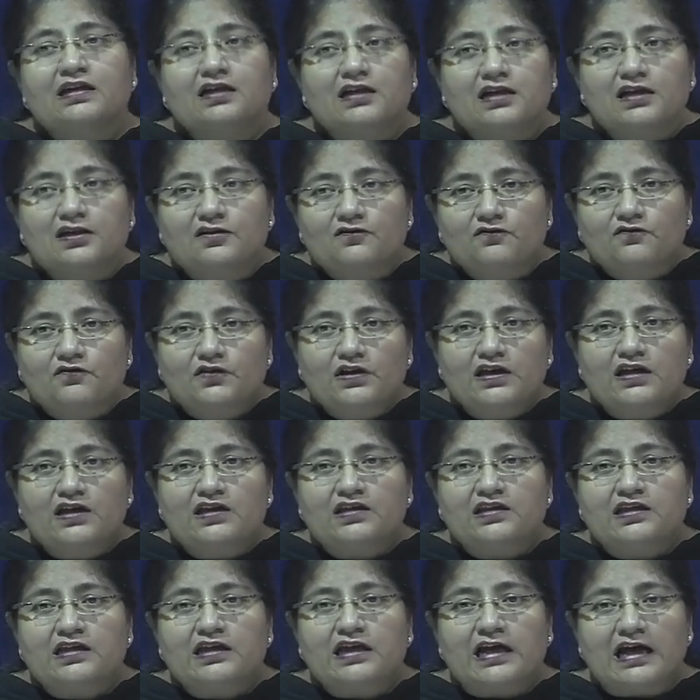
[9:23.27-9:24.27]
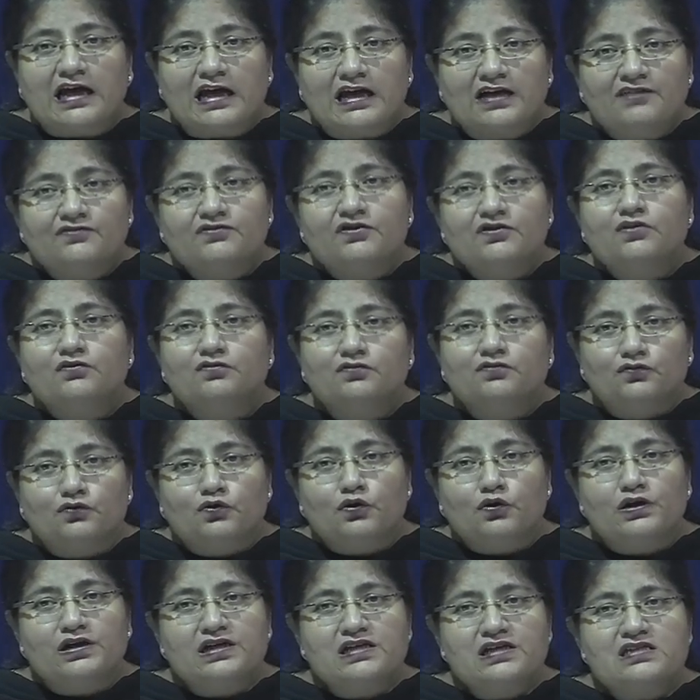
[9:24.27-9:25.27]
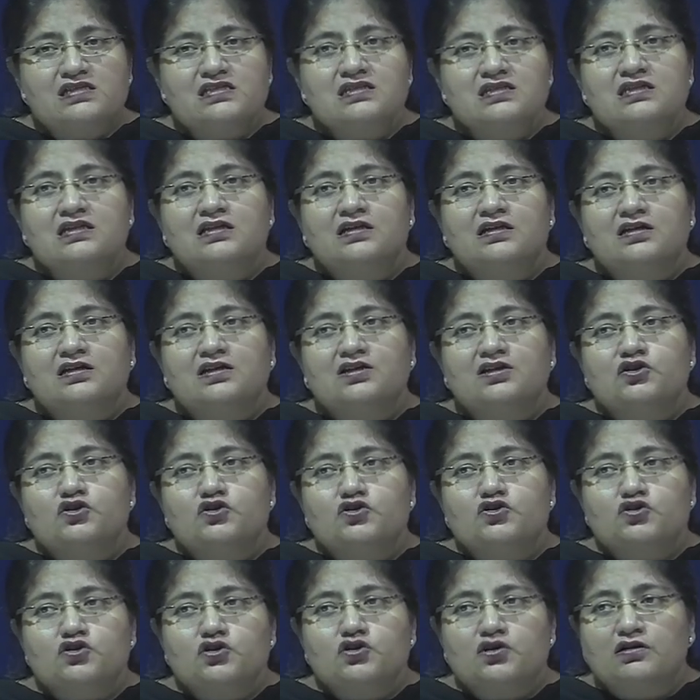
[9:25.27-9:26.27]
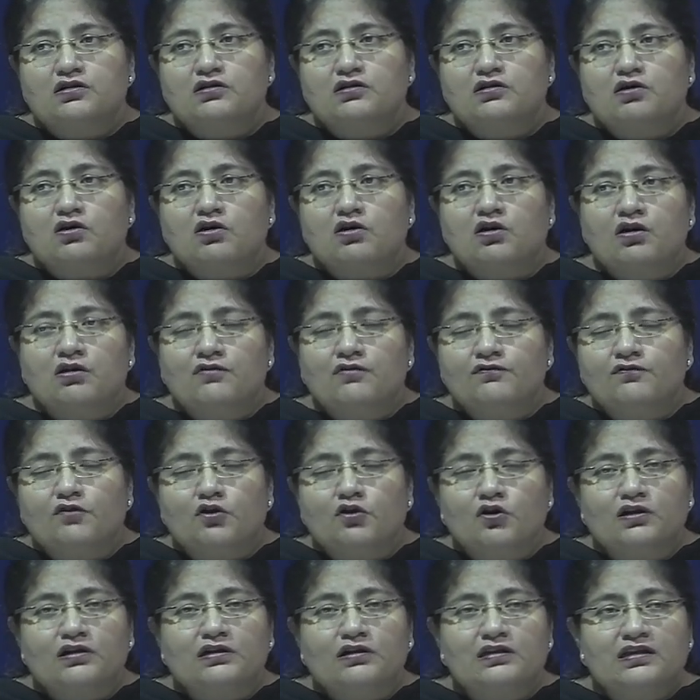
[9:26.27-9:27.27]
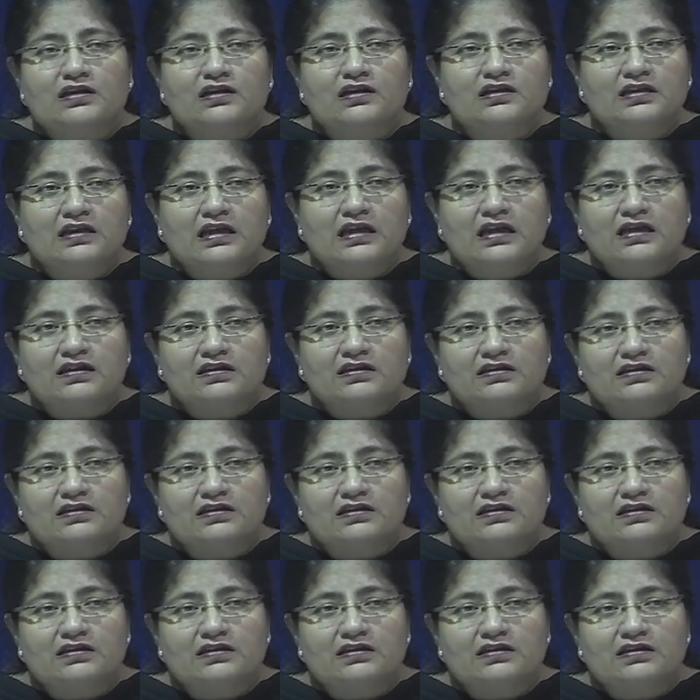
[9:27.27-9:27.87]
convey, they have the voice of, or they